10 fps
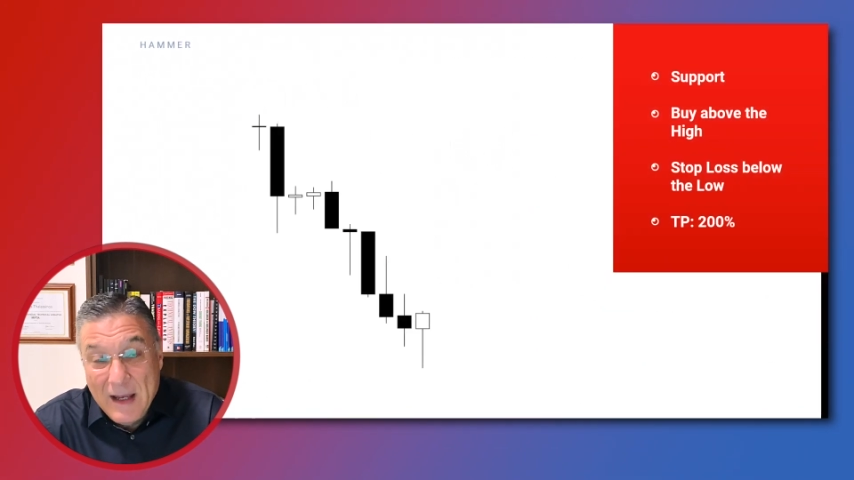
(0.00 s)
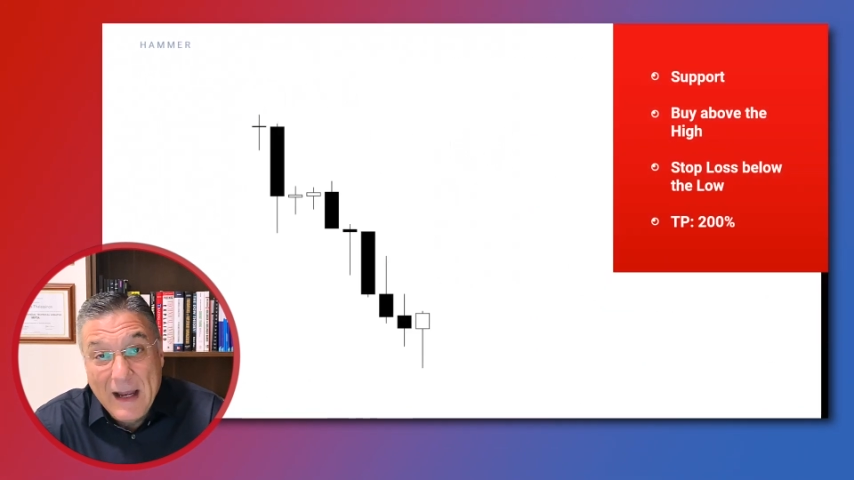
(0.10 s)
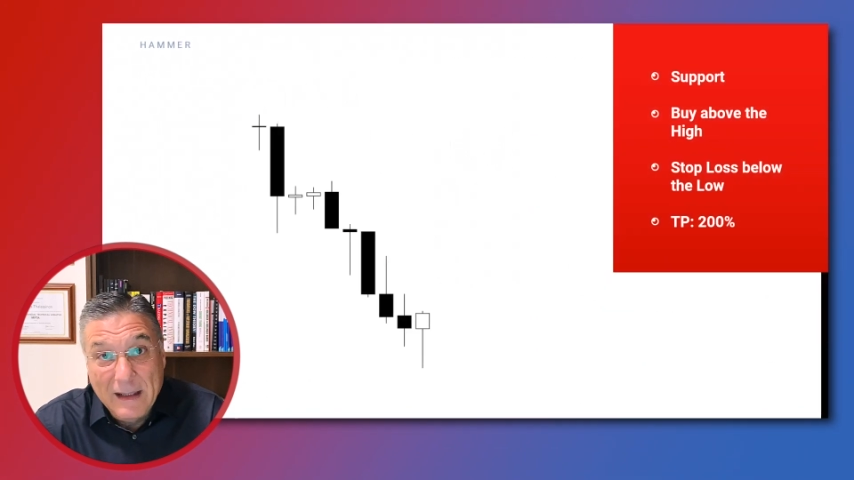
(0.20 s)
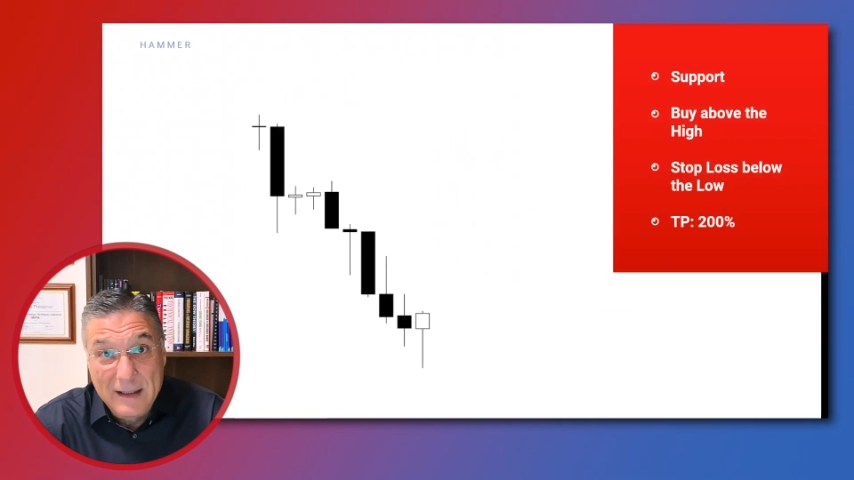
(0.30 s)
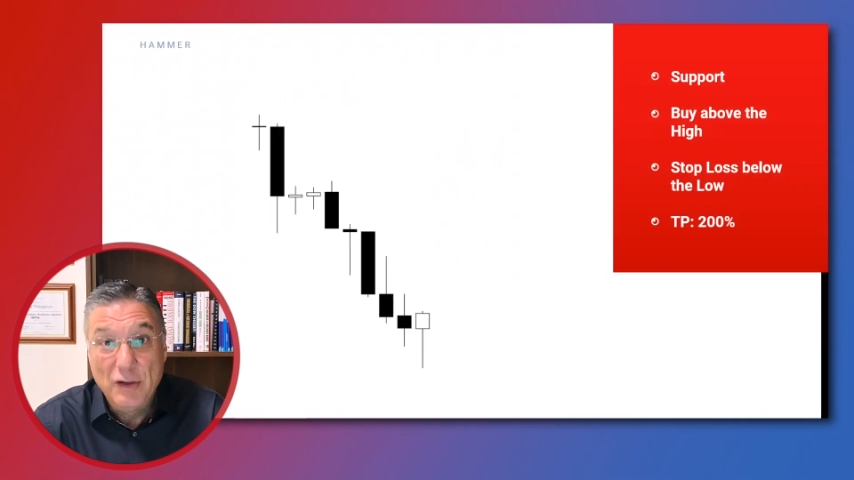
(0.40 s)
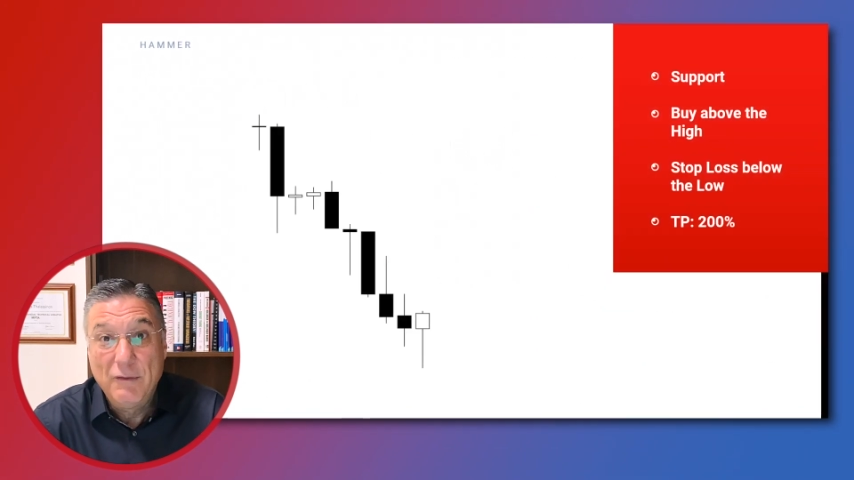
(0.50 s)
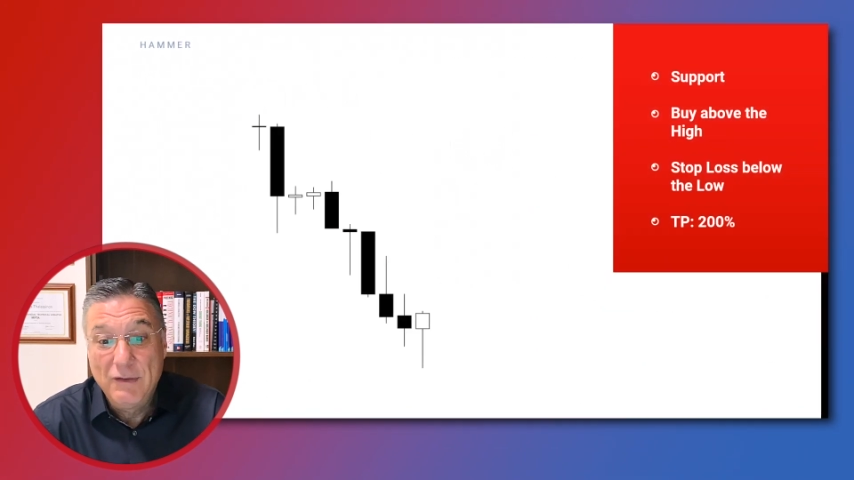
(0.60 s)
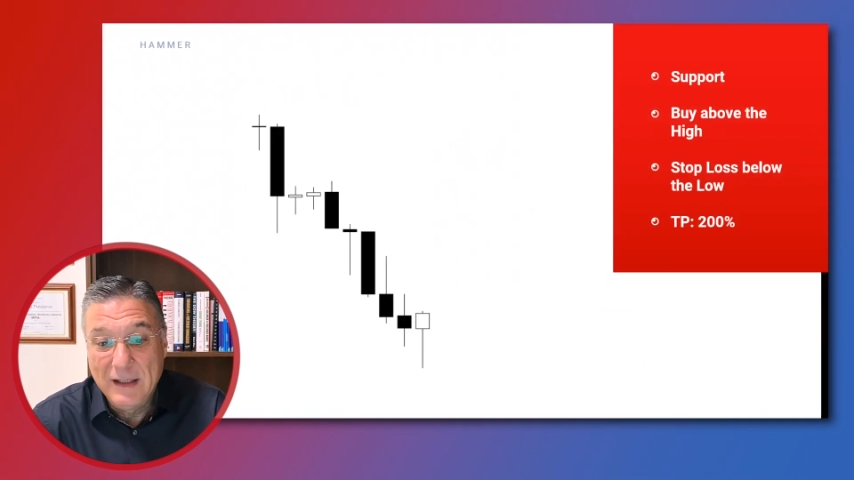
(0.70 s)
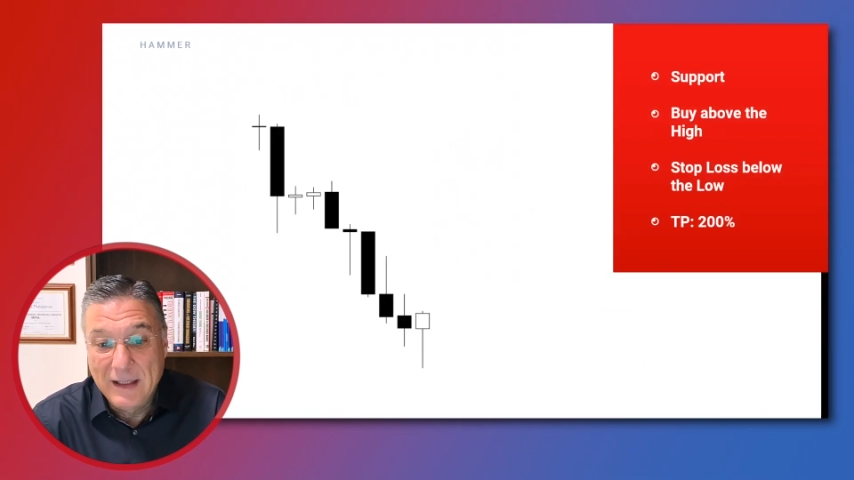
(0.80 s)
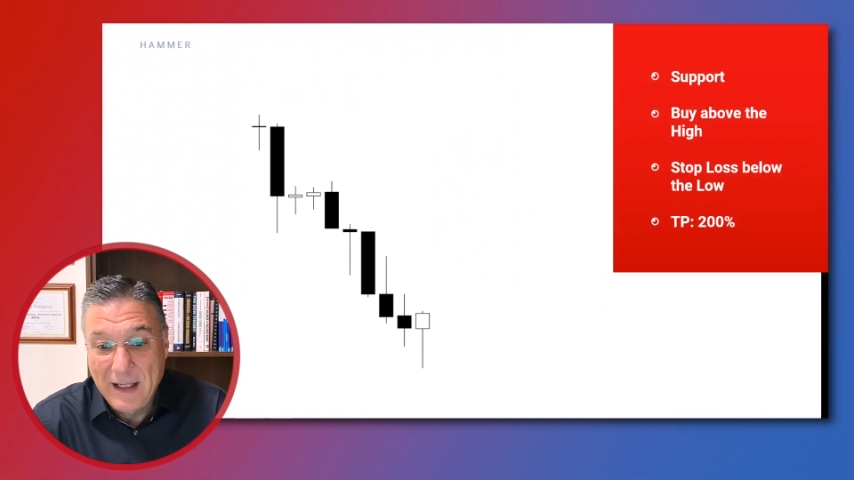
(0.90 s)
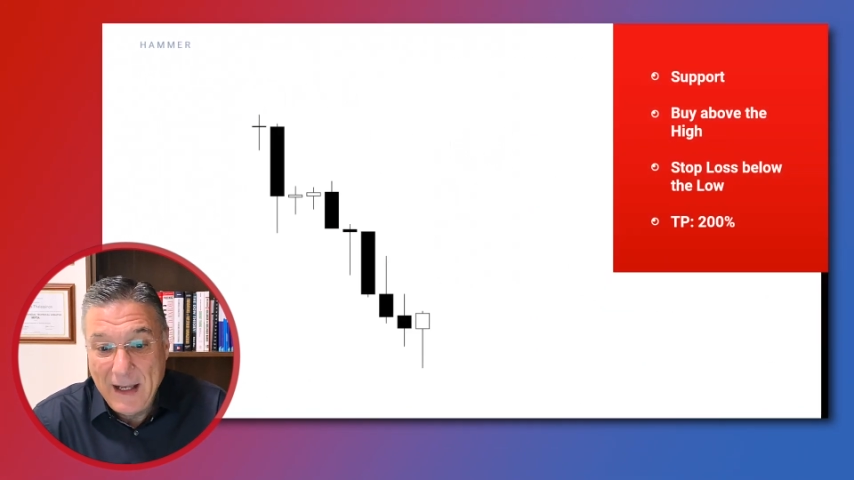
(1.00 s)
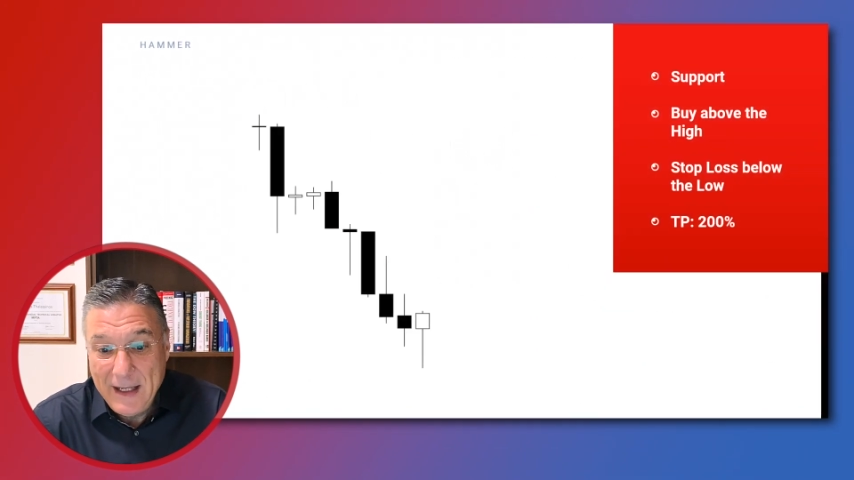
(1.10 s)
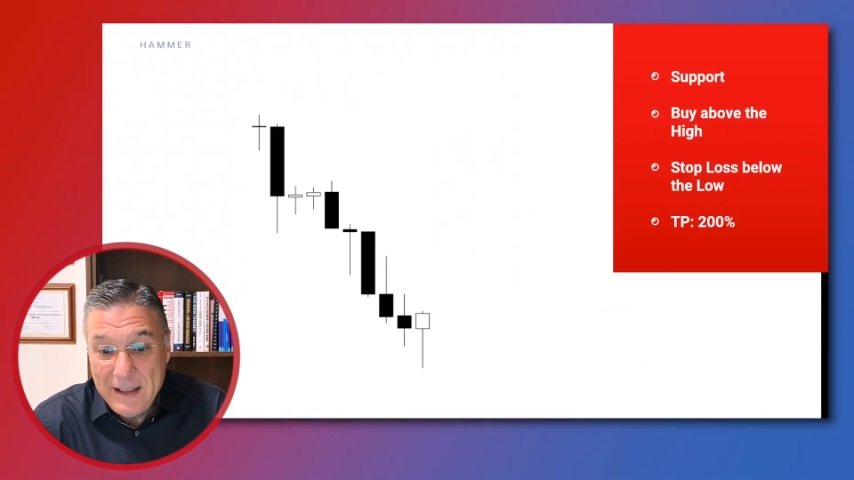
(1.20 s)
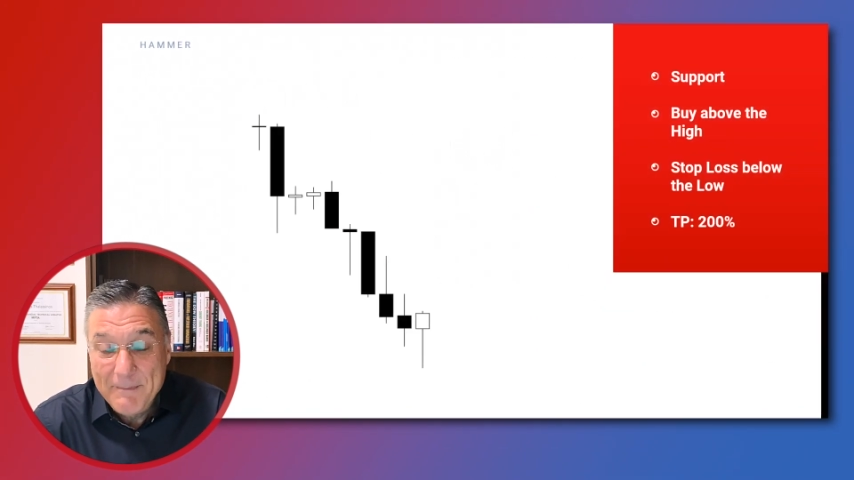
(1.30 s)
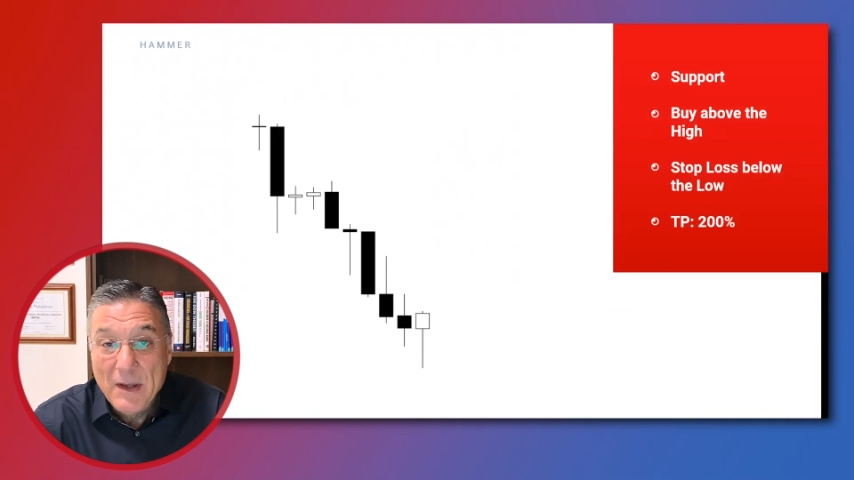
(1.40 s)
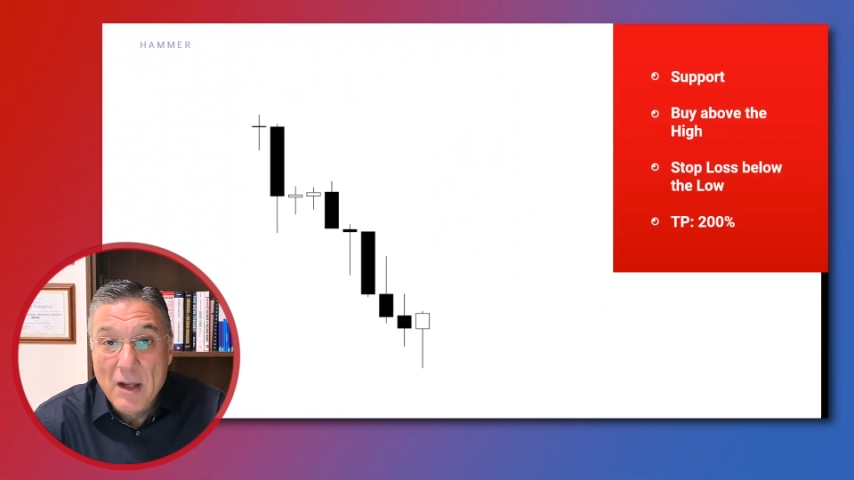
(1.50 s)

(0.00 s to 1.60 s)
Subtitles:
At the end of the decline,